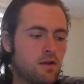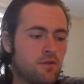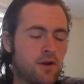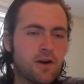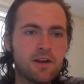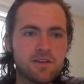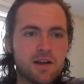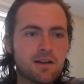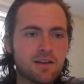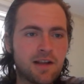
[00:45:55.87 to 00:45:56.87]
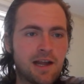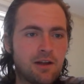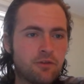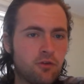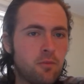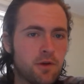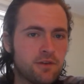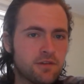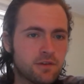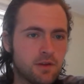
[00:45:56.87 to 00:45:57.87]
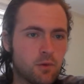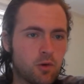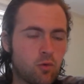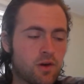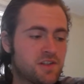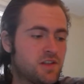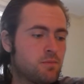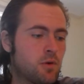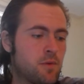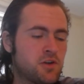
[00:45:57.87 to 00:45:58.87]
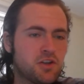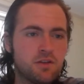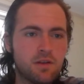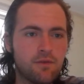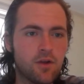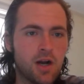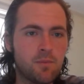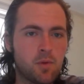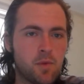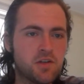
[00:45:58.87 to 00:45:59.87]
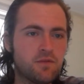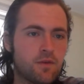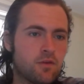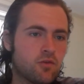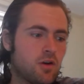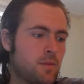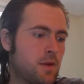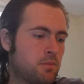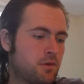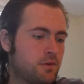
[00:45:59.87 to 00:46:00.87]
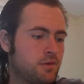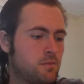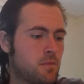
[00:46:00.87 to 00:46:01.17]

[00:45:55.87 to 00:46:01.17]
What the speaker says: They're going to talk to Kyle Dubas. They requested permission. They've gotten permission from the Toronto Maple Leafs.